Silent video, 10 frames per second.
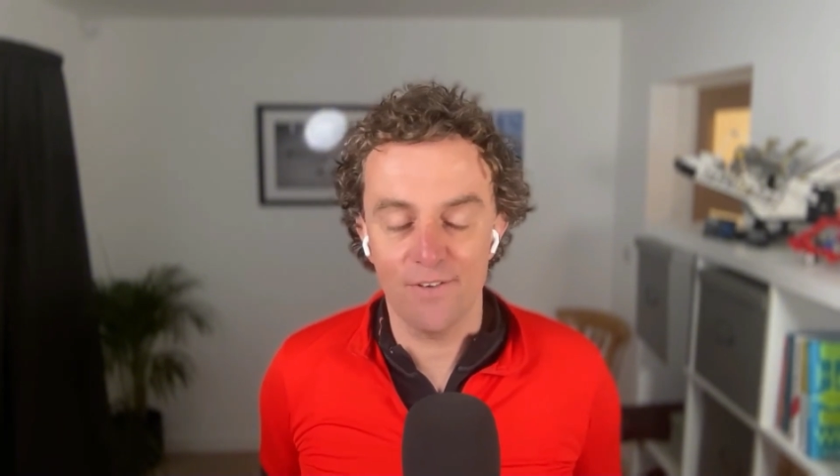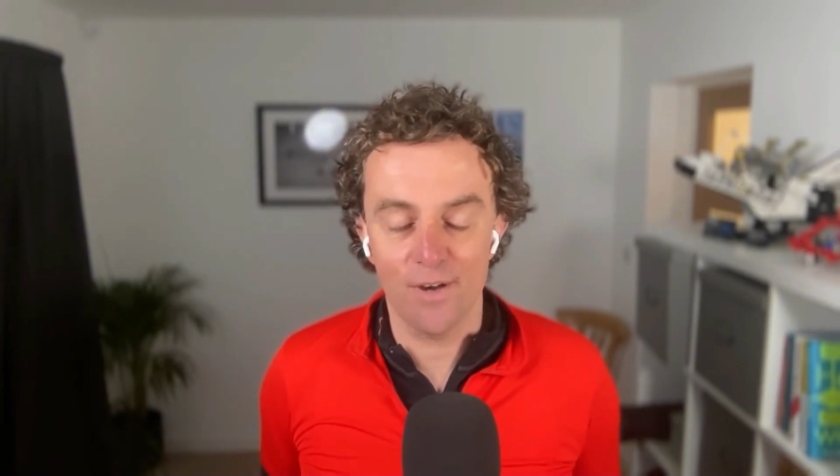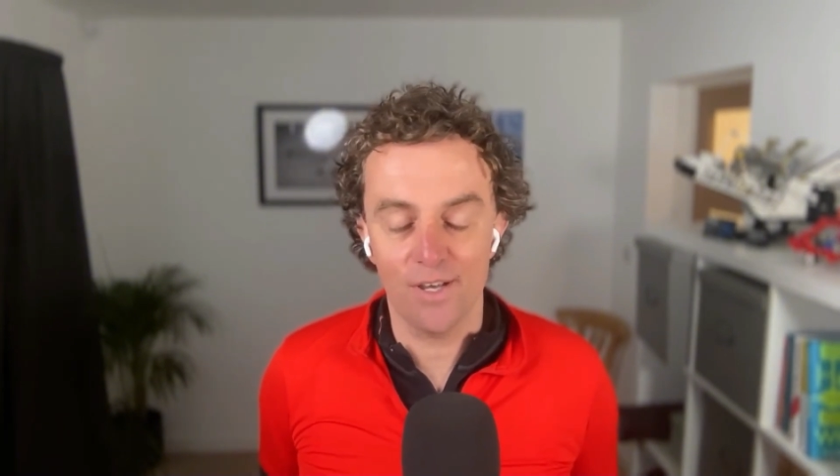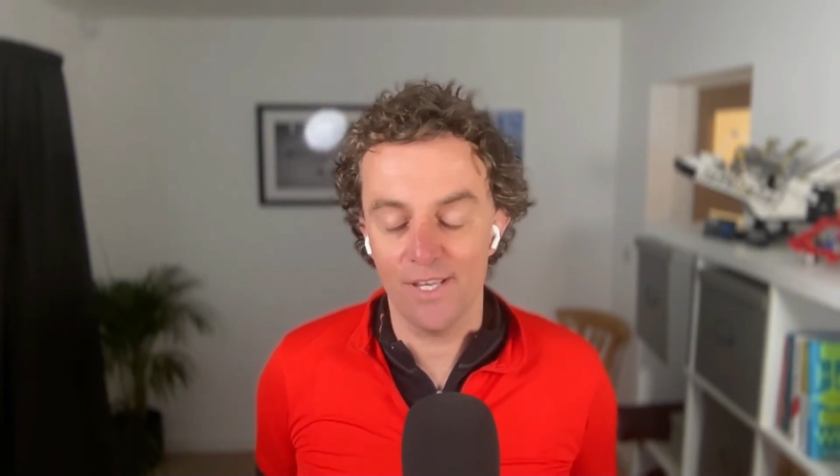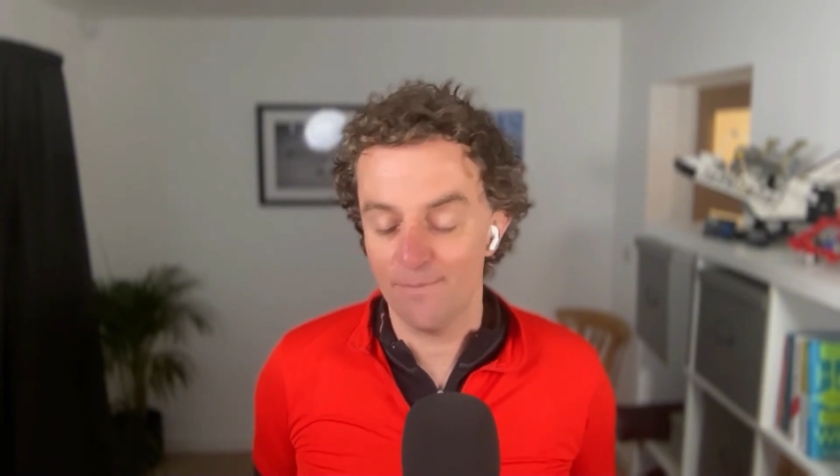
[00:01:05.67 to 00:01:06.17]

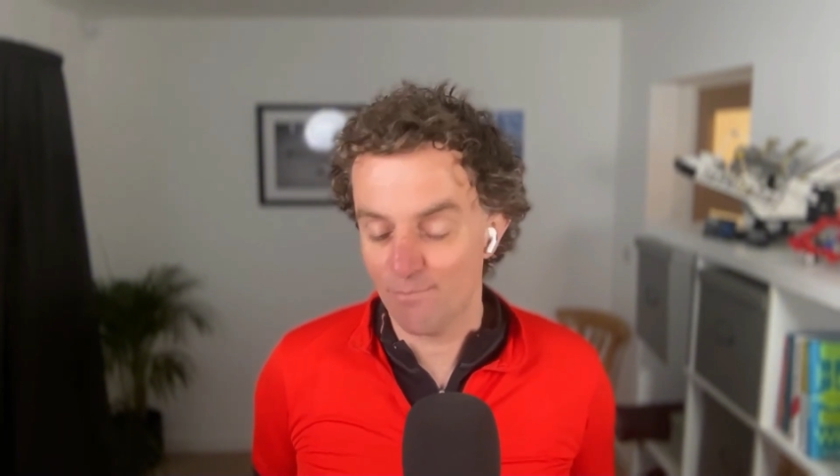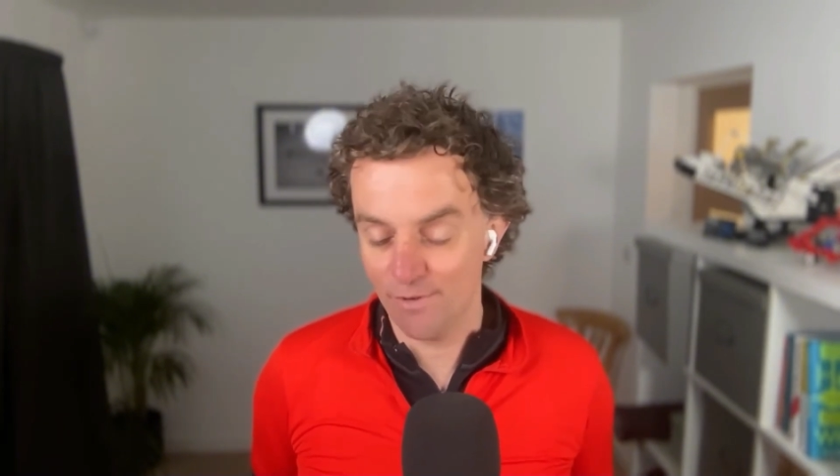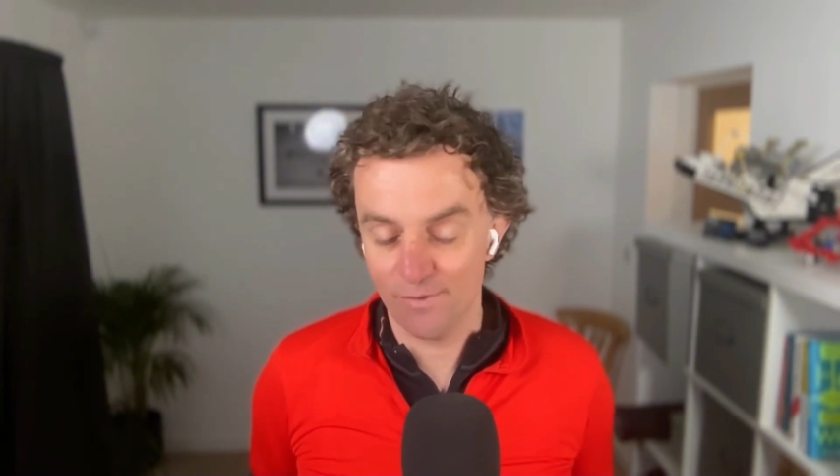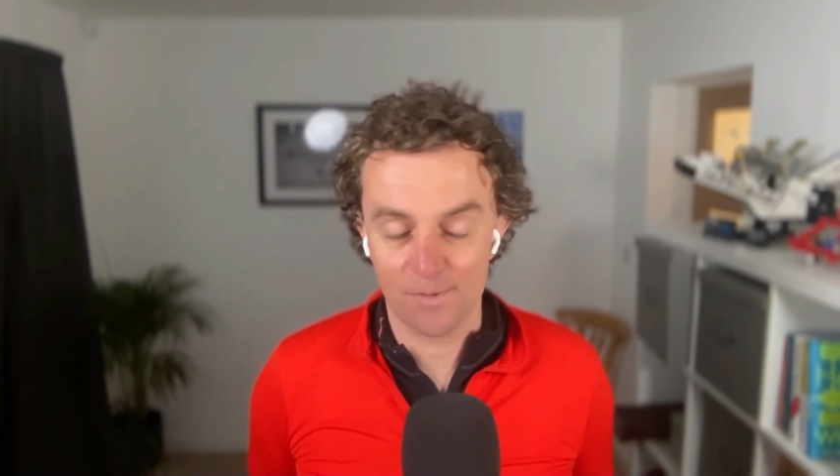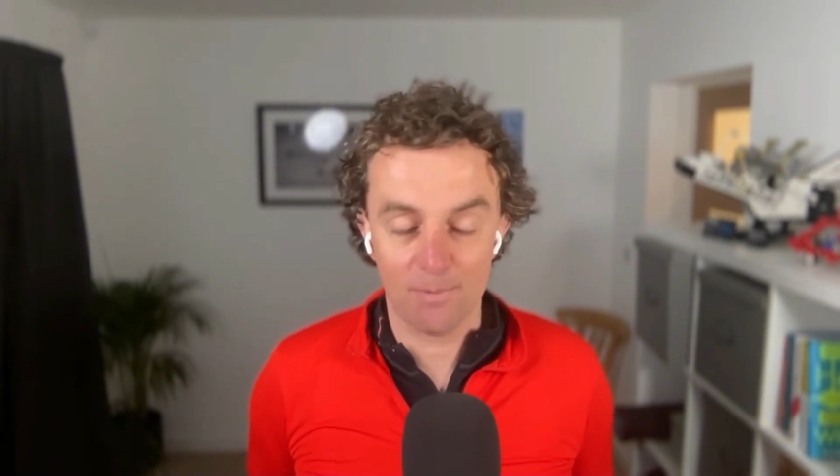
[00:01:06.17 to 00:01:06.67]
our
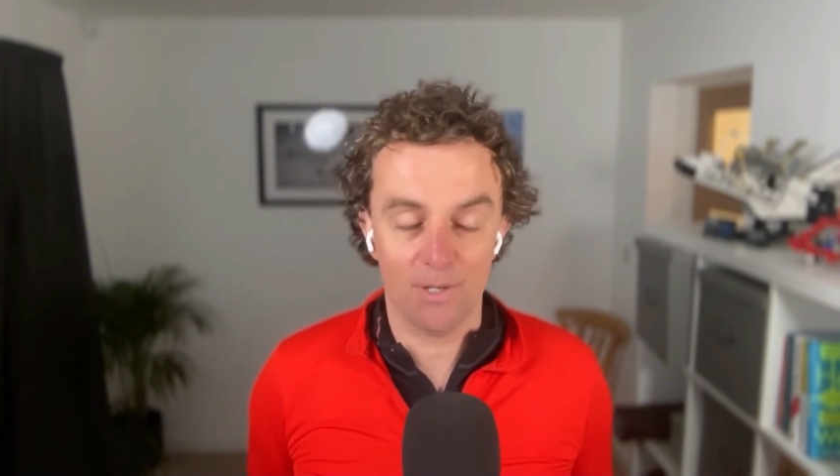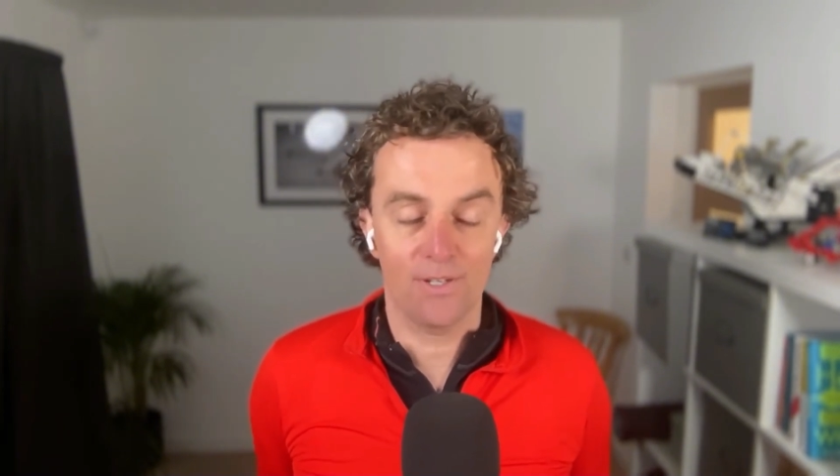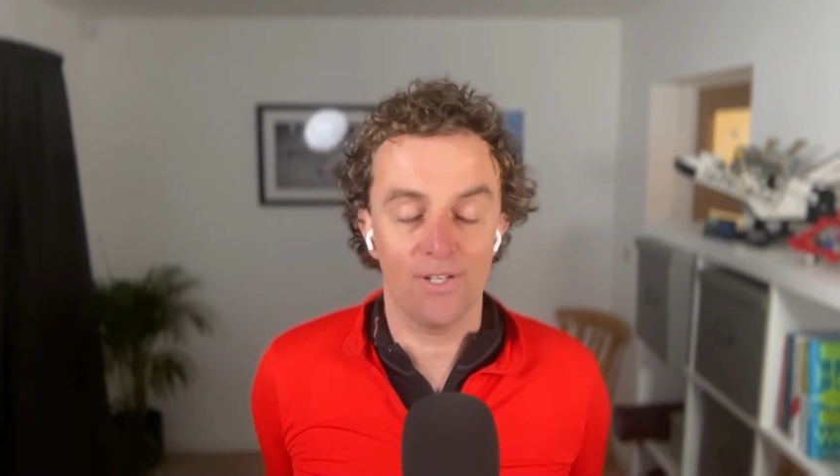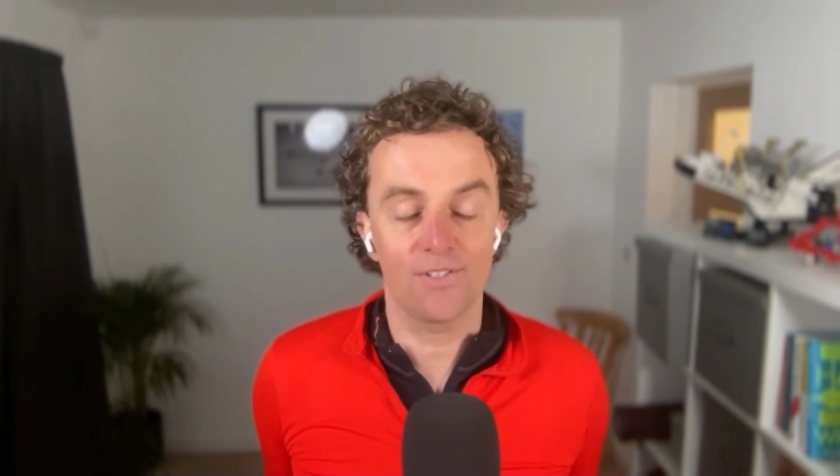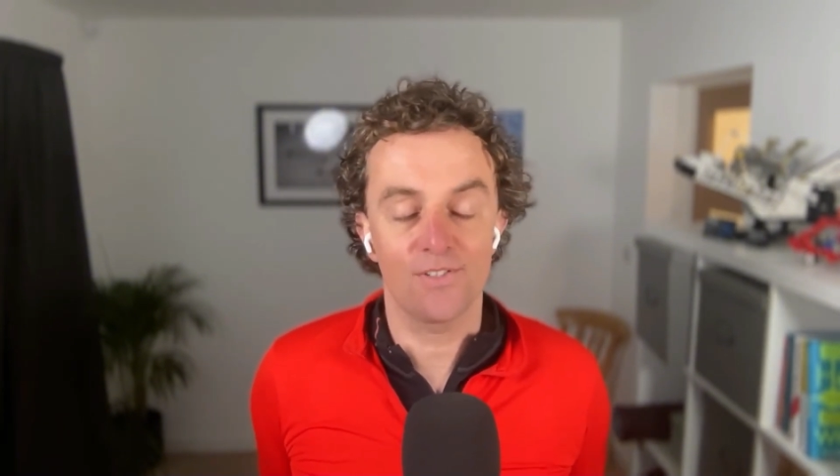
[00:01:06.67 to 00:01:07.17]
previous
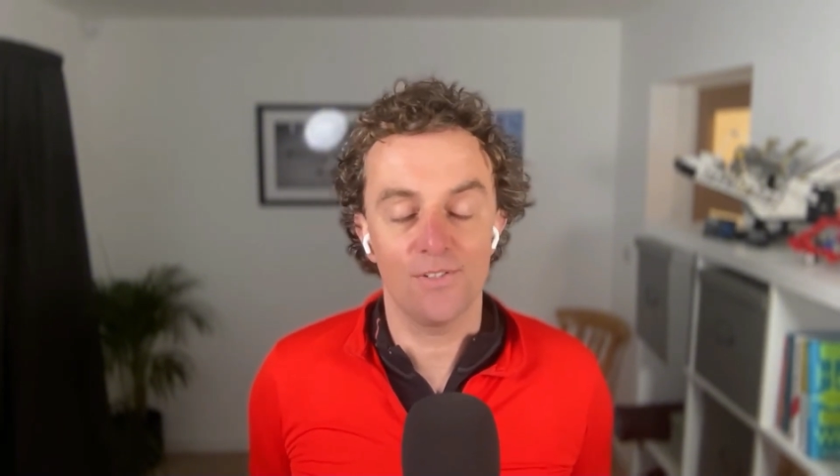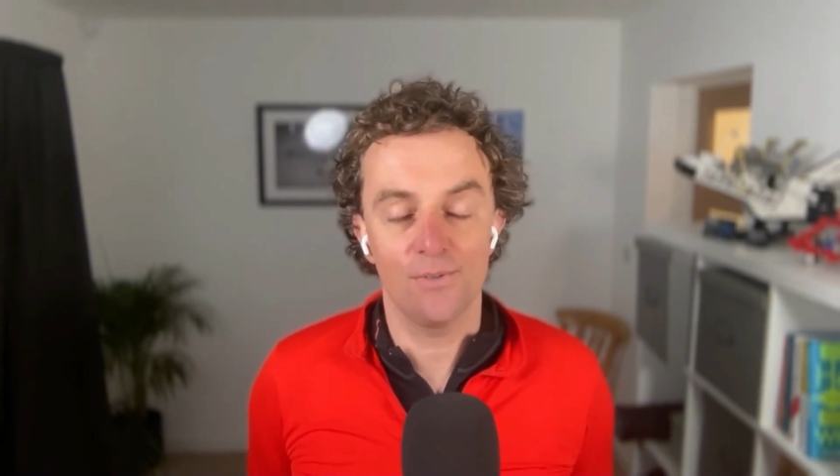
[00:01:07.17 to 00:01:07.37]
podcasts,